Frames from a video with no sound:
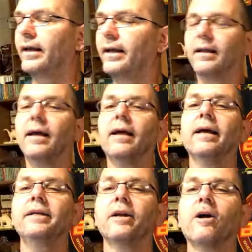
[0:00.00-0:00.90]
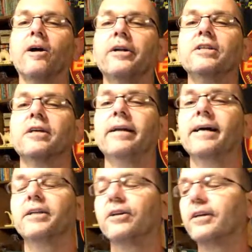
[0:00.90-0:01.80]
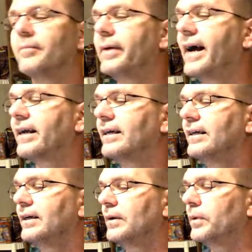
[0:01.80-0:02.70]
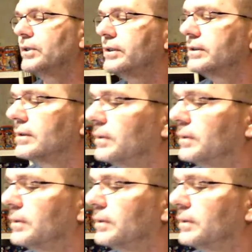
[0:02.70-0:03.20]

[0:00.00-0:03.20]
he did a hard disconnect. He'll come back. Which is